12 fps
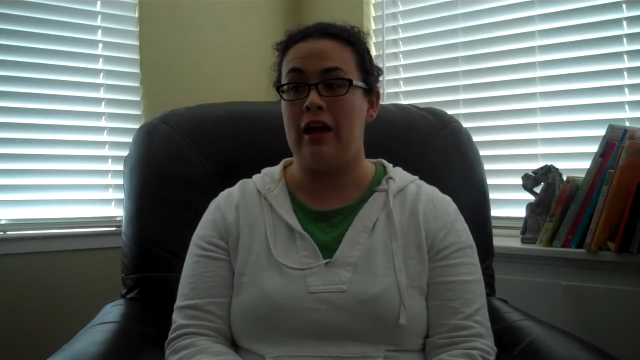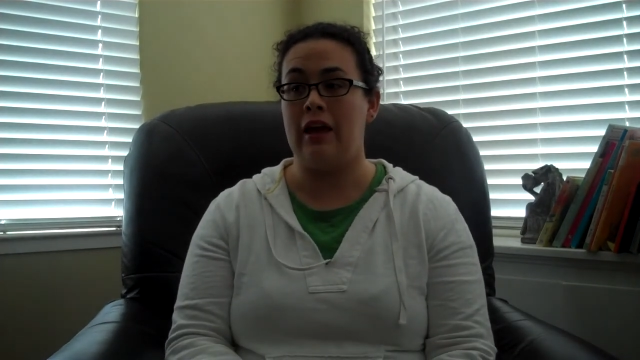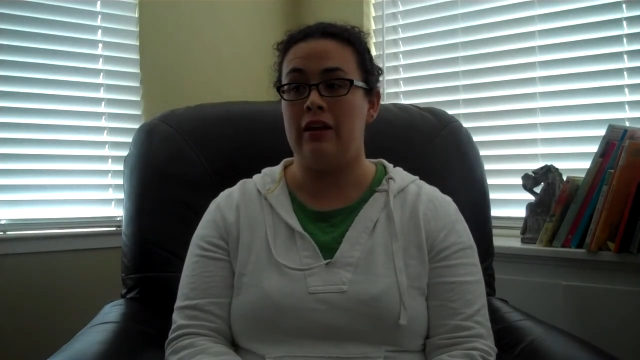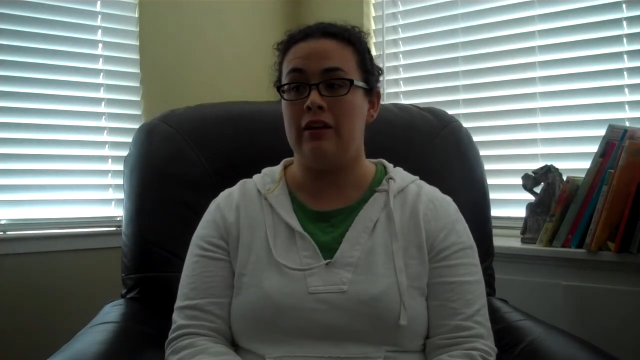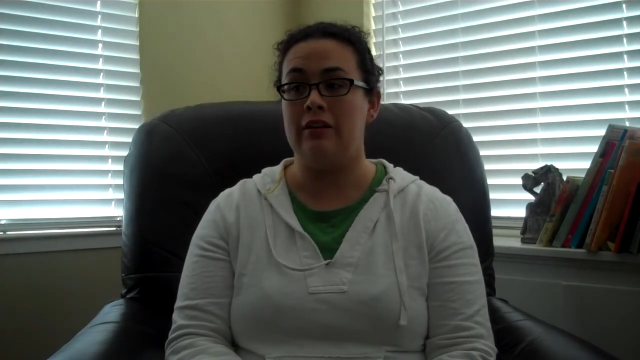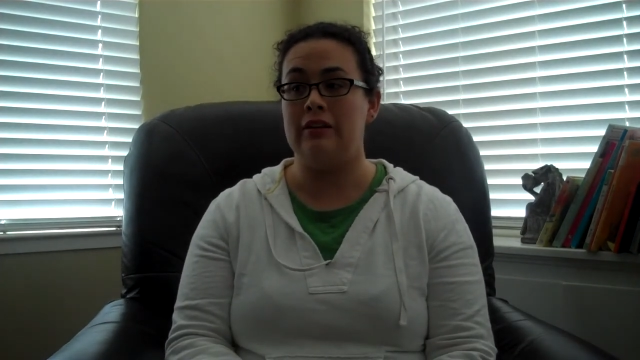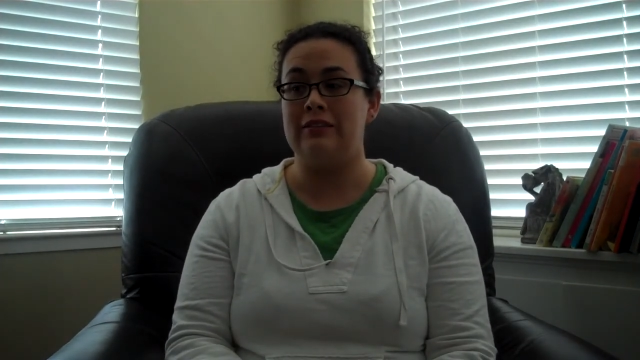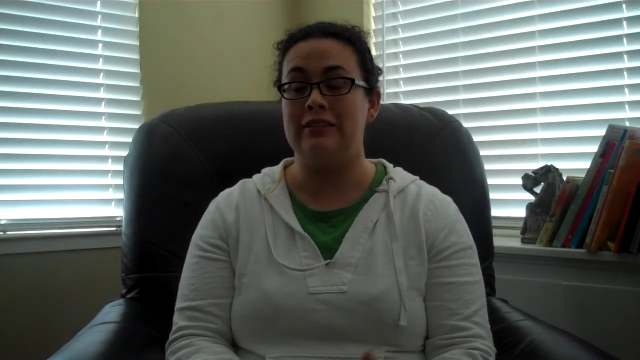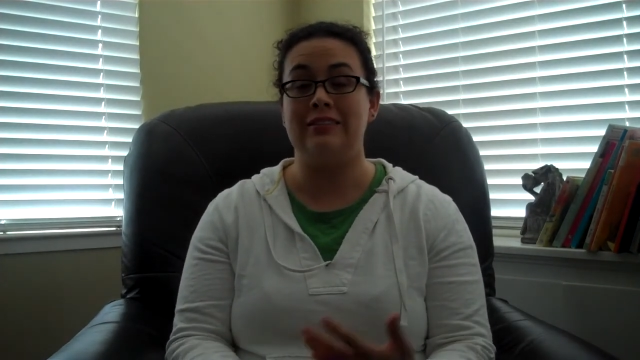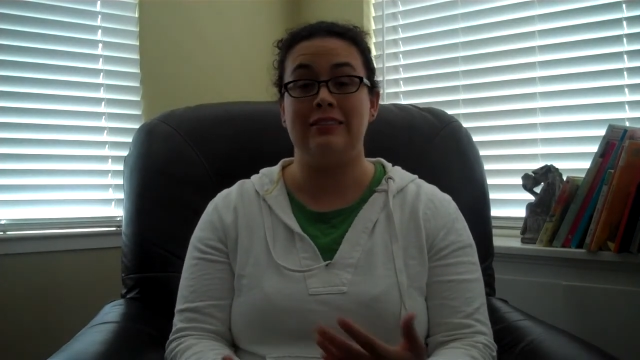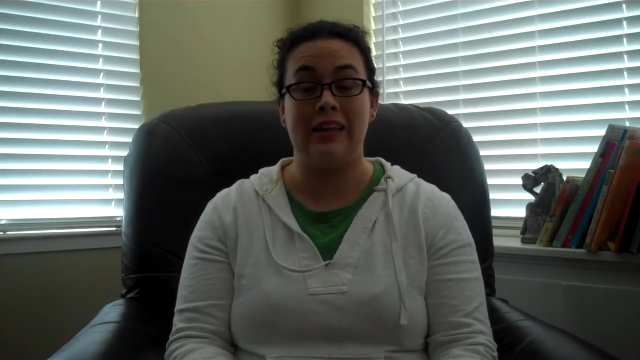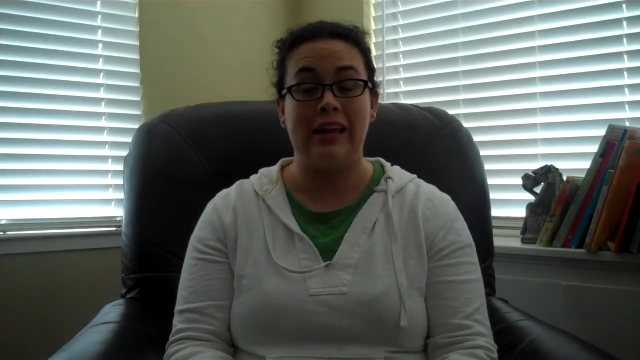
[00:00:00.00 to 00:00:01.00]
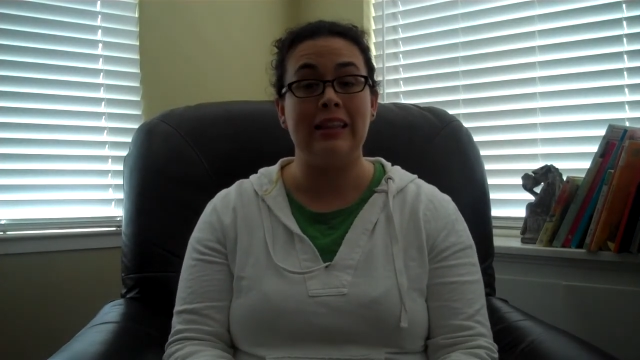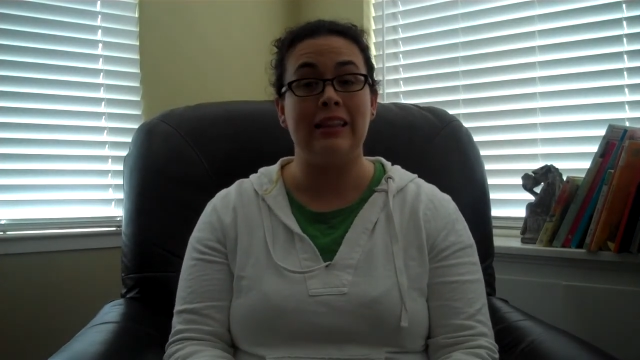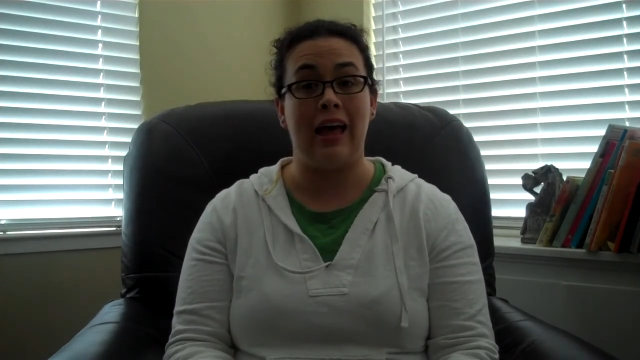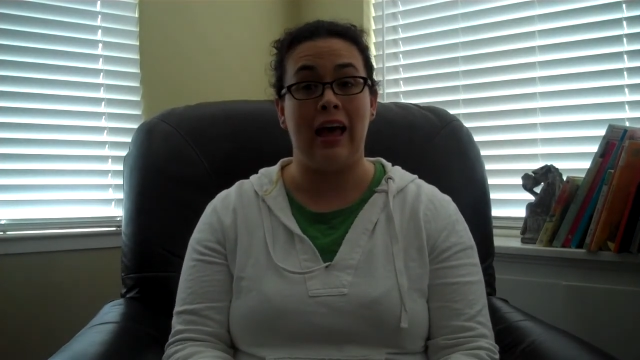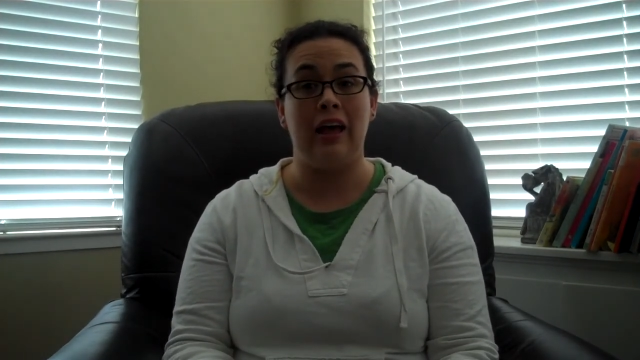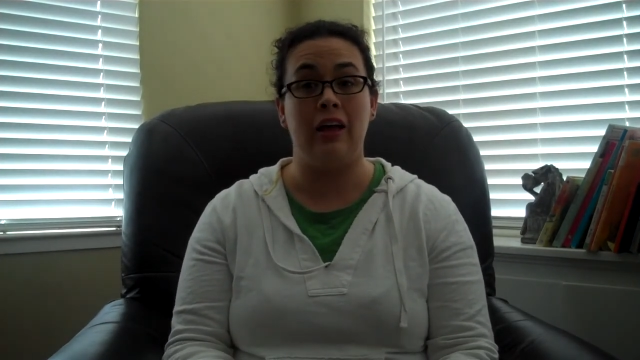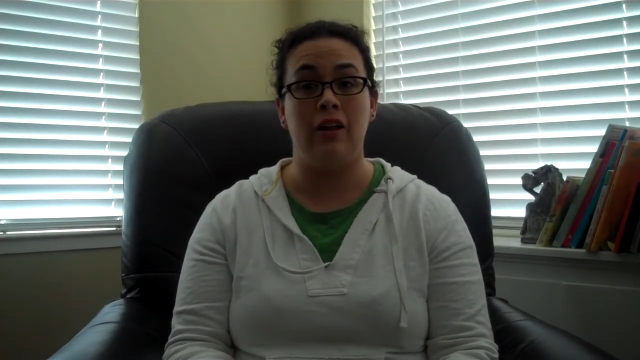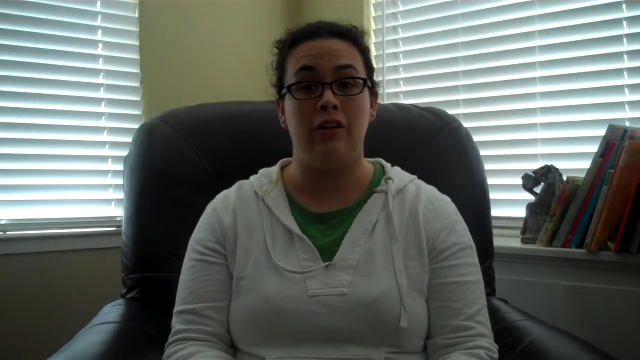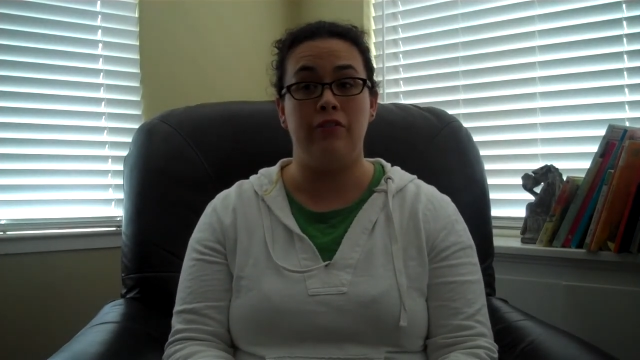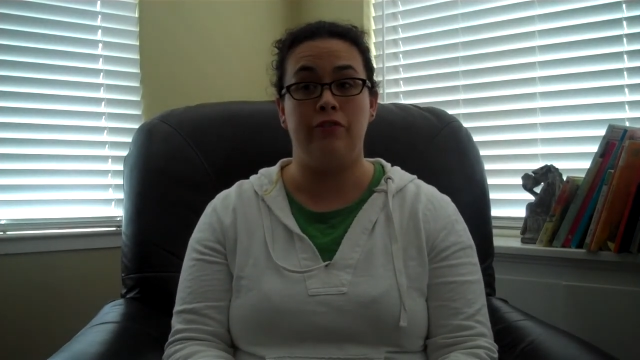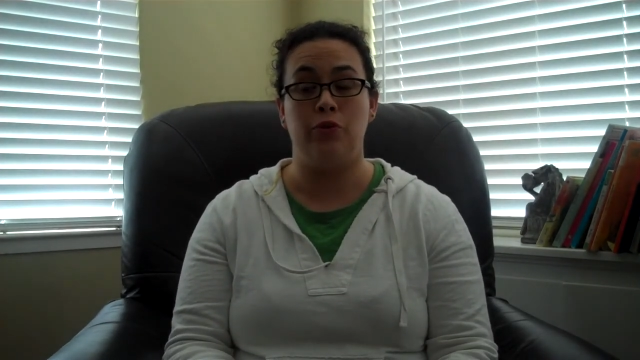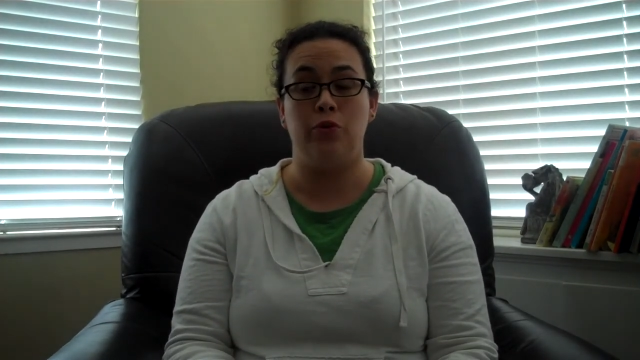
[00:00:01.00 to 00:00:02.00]
and sustain that
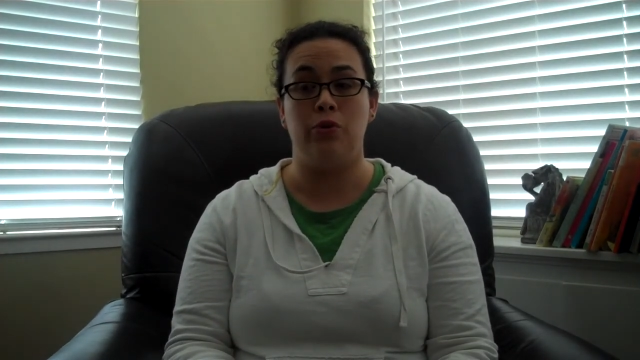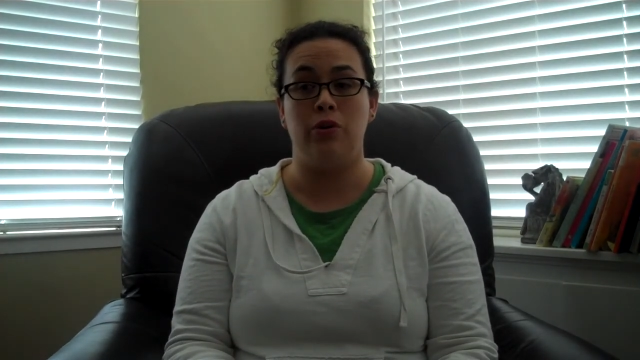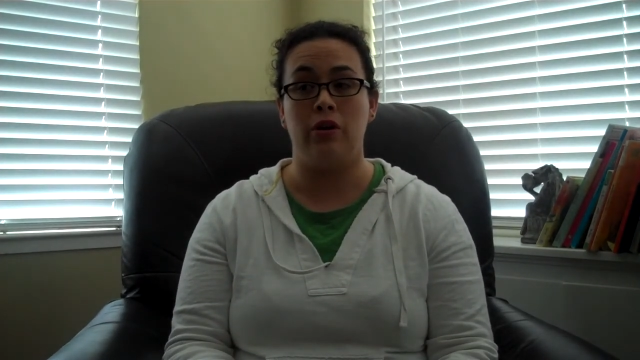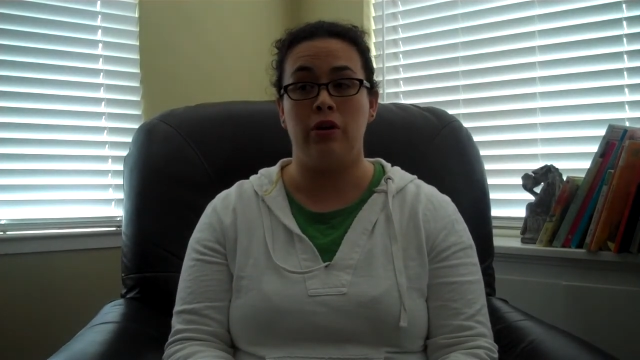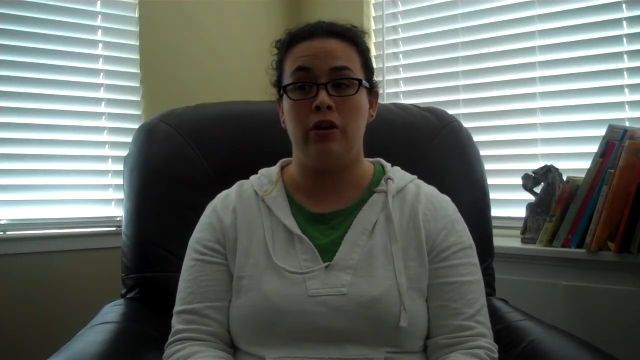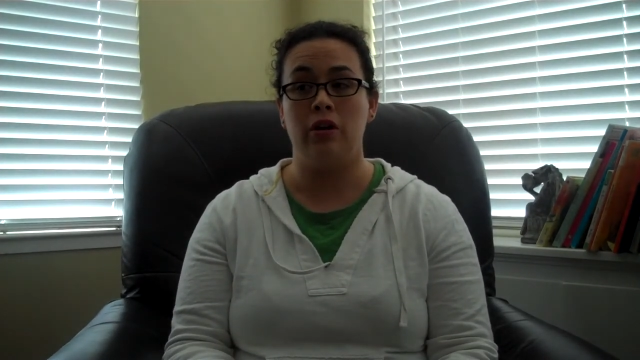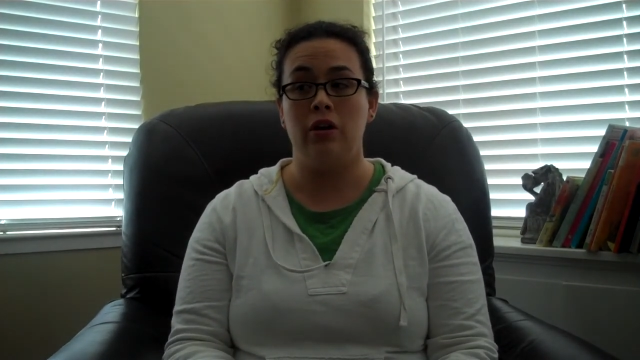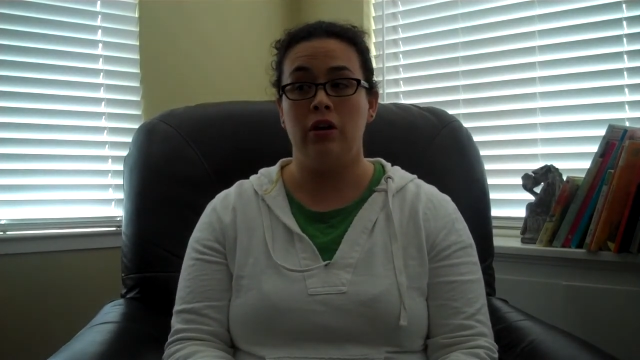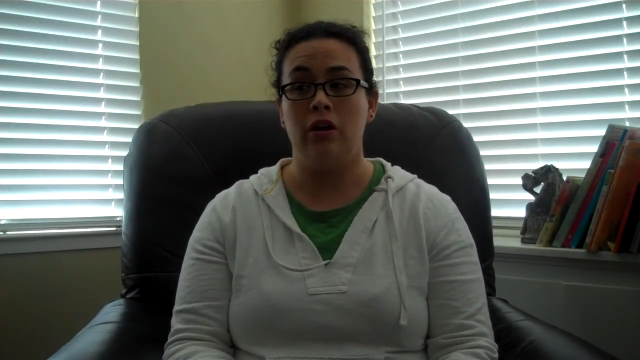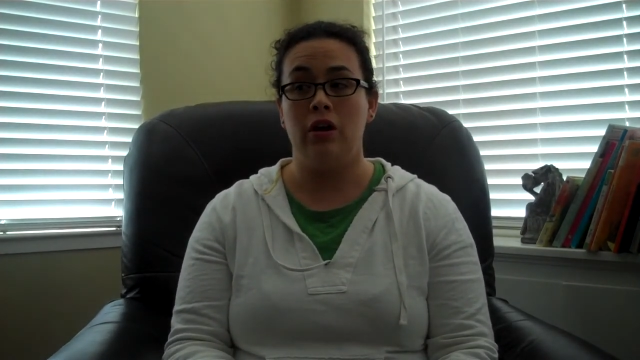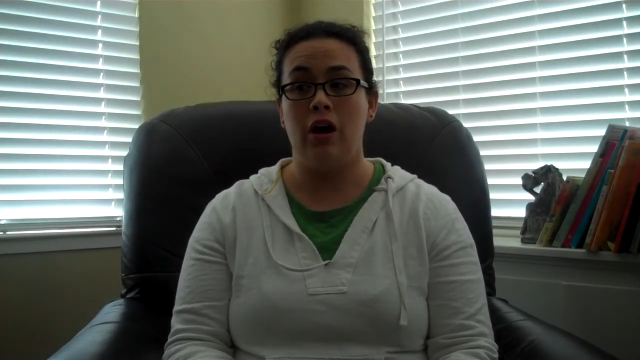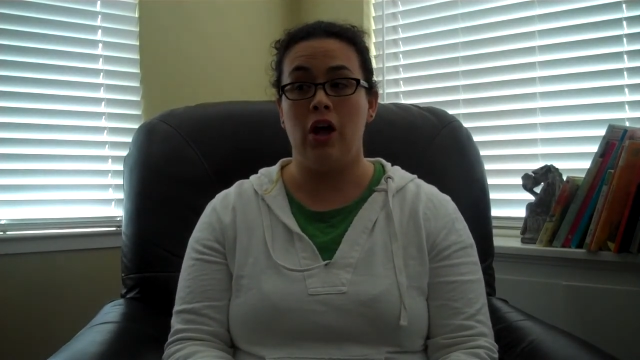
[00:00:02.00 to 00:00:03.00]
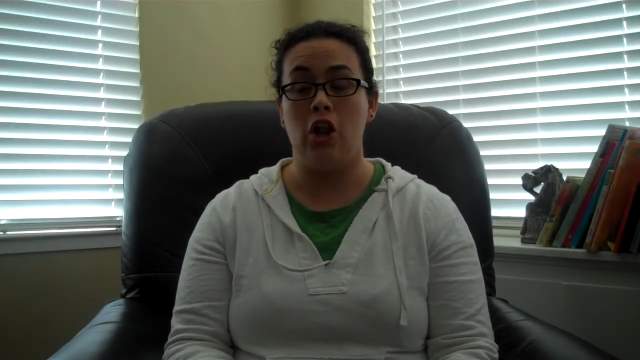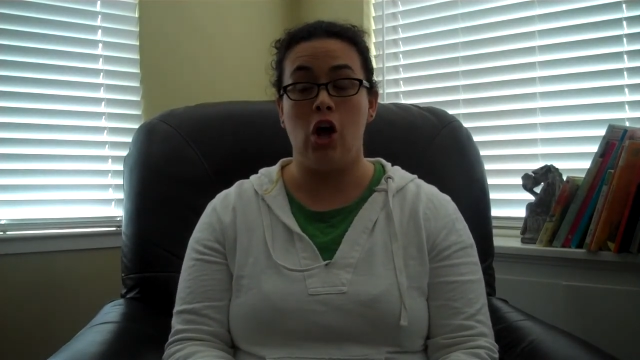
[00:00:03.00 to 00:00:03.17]
for a